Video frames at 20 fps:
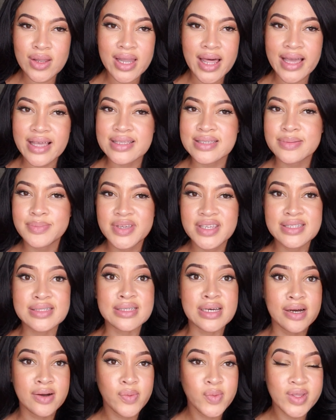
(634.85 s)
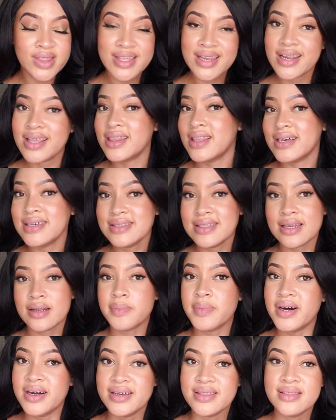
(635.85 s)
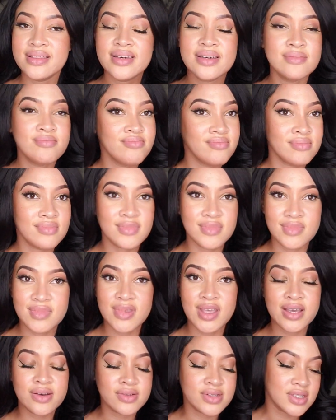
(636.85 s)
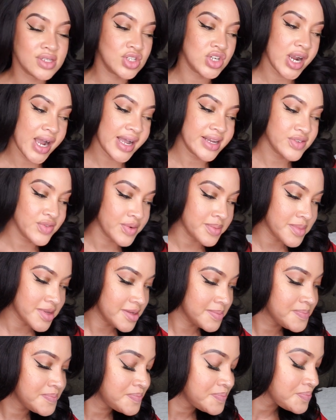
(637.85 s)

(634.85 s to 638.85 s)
like, to be done with it in less than a month, it was a trash for me.